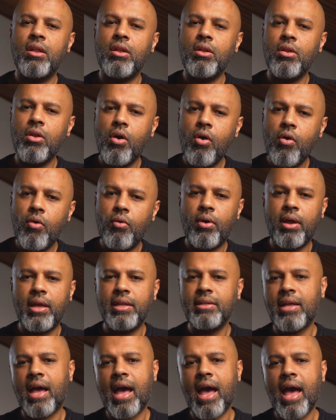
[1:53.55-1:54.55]
low
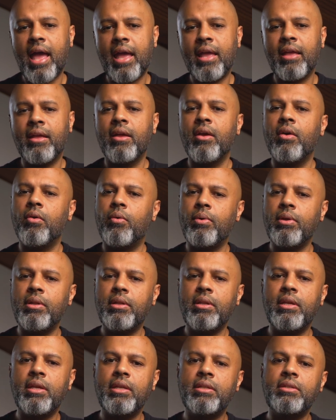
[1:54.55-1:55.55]
and high, we
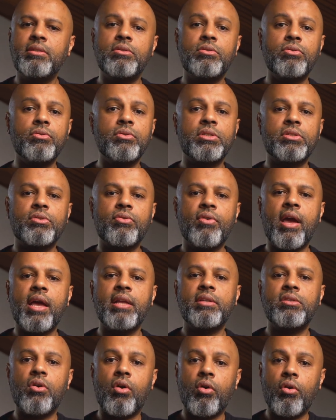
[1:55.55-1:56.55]
need to
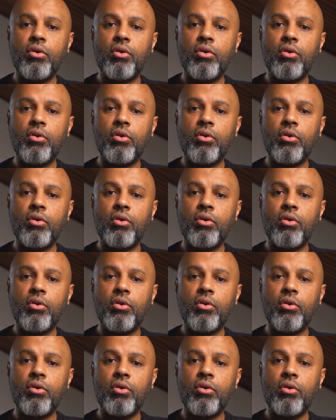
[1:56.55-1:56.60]
stretch